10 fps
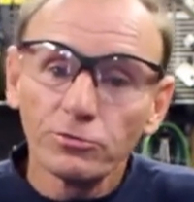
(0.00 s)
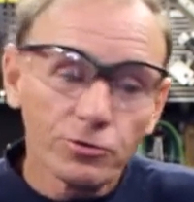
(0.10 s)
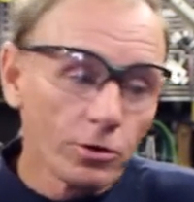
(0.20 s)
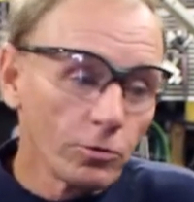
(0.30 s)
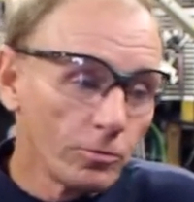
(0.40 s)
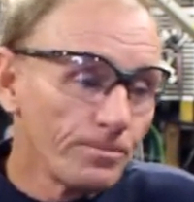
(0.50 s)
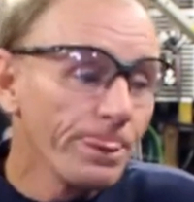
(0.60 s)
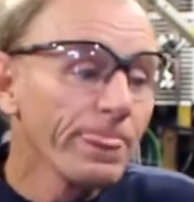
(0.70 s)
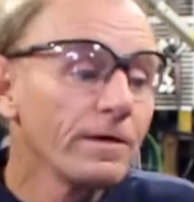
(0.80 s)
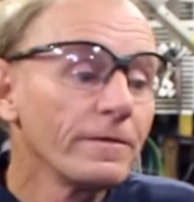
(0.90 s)
So
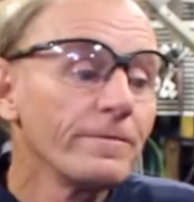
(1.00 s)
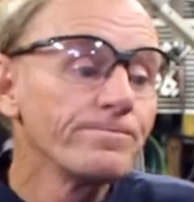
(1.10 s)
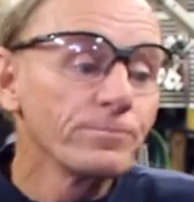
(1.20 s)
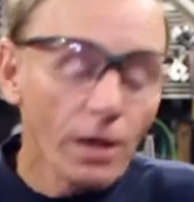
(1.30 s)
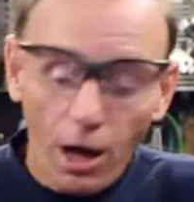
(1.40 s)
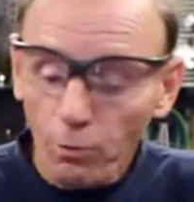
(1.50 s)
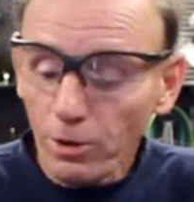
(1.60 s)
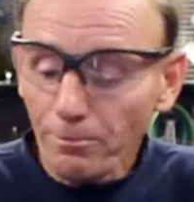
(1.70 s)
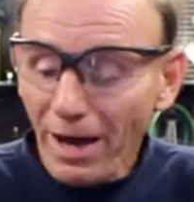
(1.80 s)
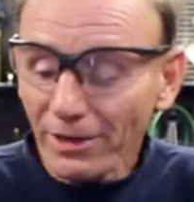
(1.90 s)
I
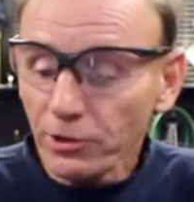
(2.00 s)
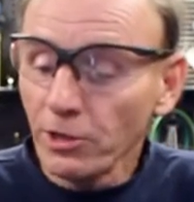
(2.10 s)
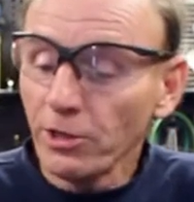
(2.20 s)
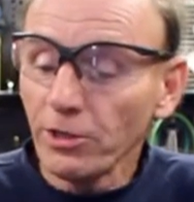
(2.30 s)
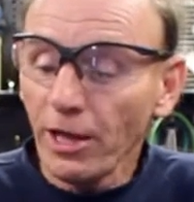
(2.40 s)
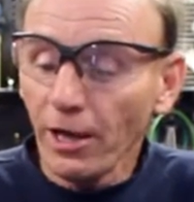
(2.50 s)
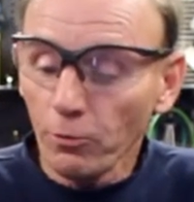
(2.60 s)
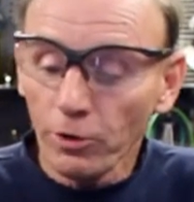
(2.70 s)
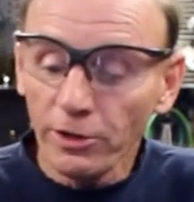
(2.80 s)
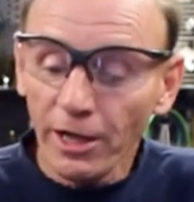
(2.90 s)
went back to the internet
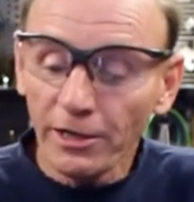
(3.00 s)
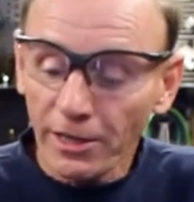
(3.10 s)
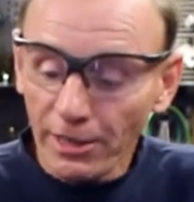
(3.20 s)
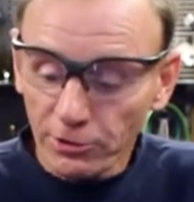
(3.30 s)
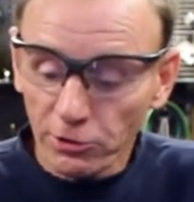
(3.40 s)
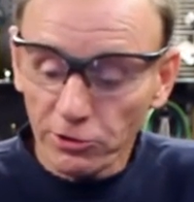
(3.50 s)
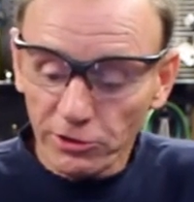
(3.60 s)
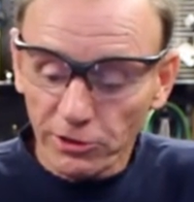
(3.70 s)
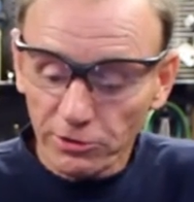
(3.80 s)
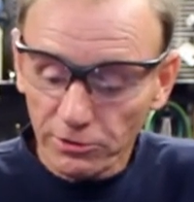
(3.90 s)
one day and got to
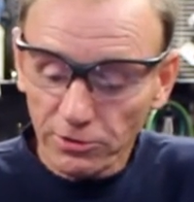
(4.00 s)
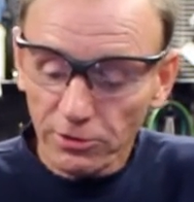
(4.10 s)
looking,